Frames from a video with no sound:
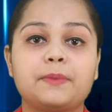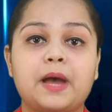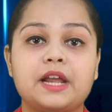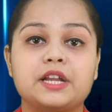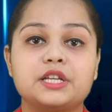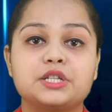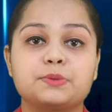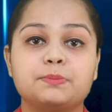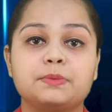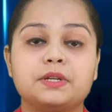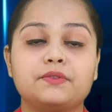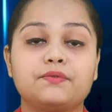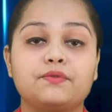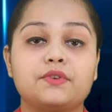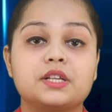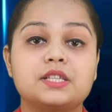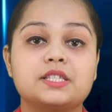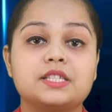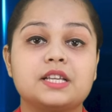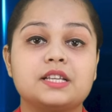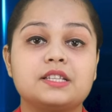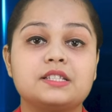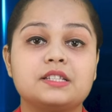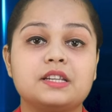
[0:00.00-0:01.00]
management for
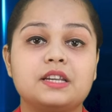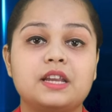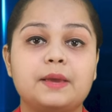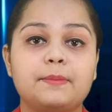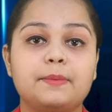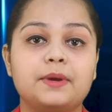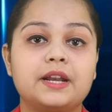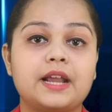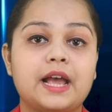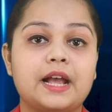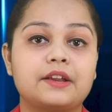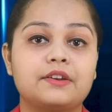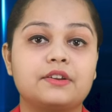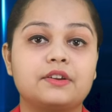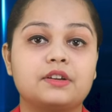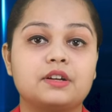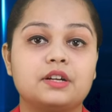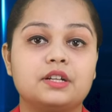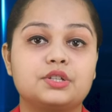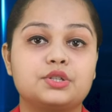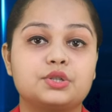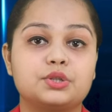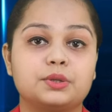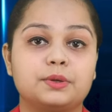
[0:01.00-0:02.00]
sustainable
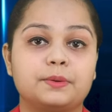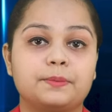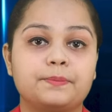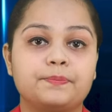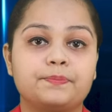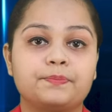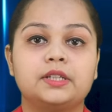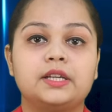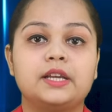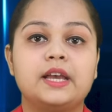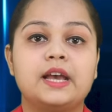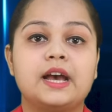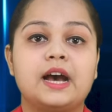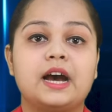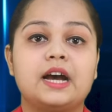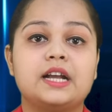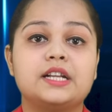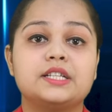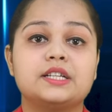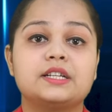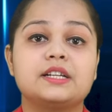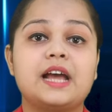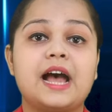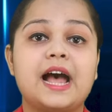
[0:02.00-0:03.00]
agriculture.
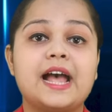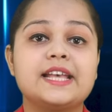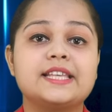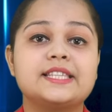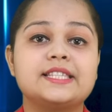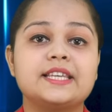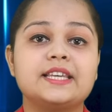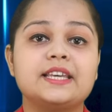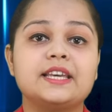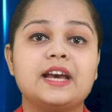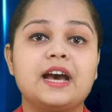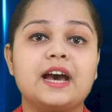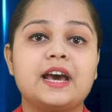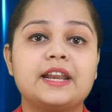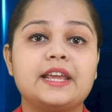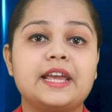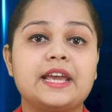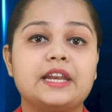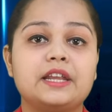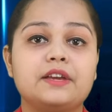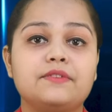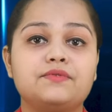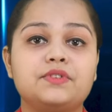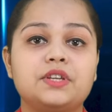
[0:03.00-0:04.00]
Under ICAR
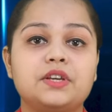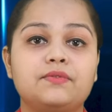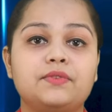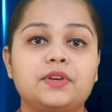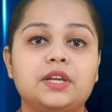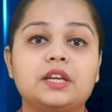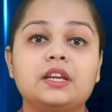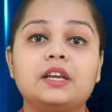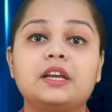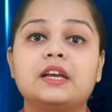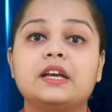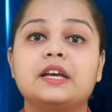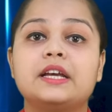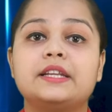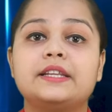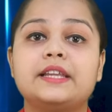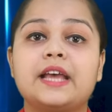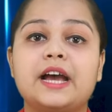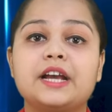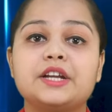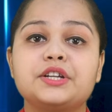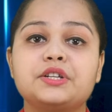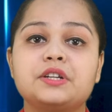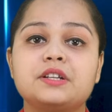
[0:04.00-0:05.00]
NFDV,
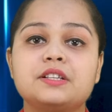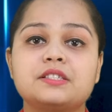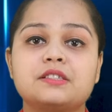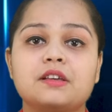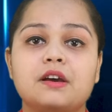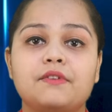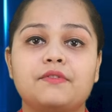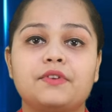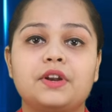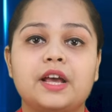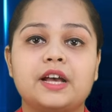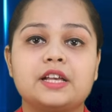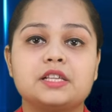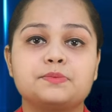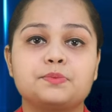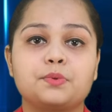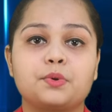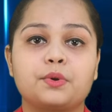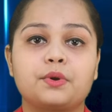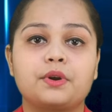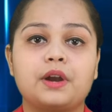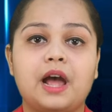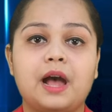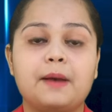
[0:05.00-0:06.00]
National Surveillance
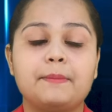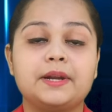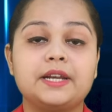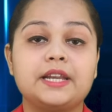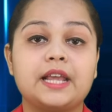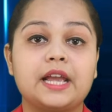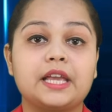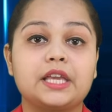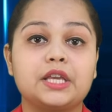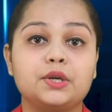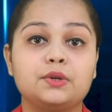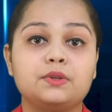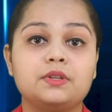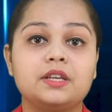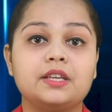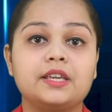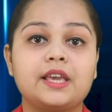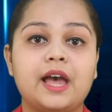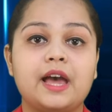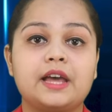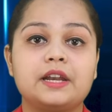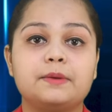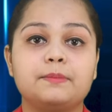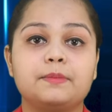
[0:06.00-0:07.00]
Program and
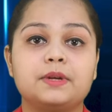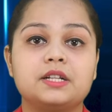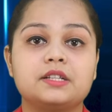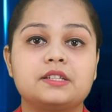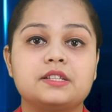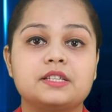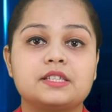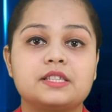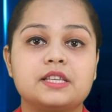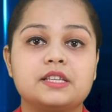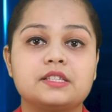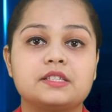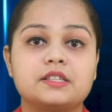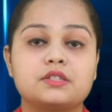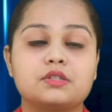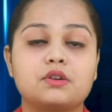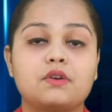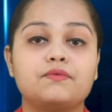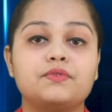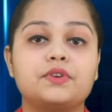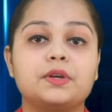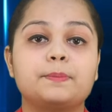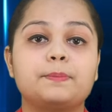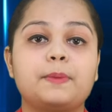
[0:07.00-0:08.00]
Aquatic Animal Diseases
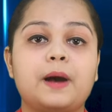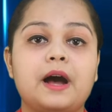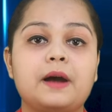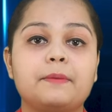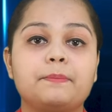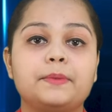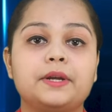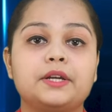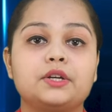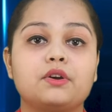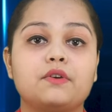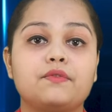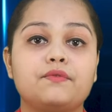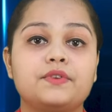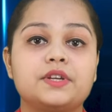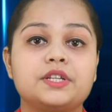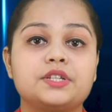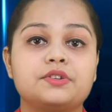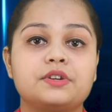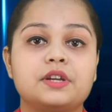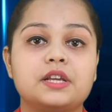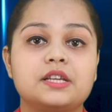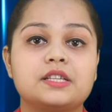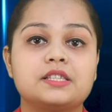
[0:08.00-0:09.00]
of Department of
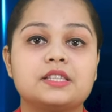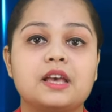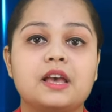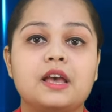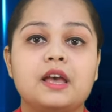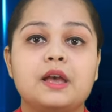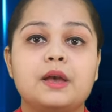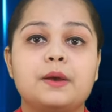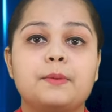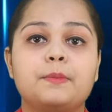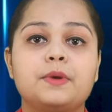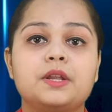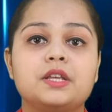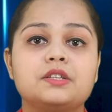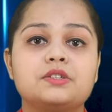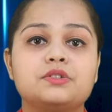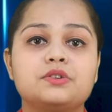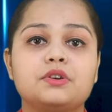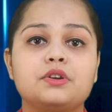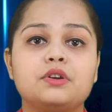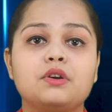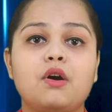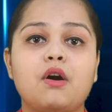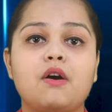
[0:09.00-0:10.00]
Fisheries,
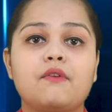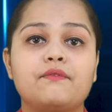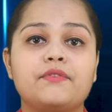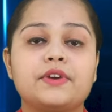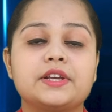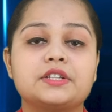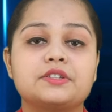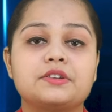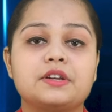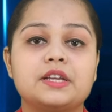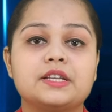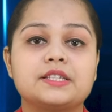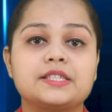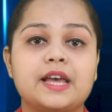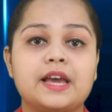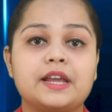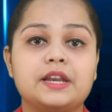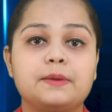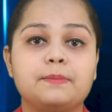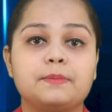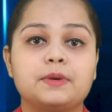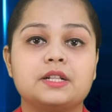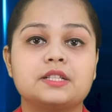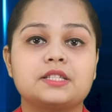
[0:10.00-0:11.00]
Ministry of Fisheries,
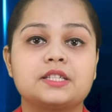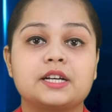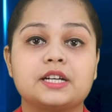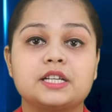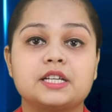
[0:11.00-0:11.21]
Animals,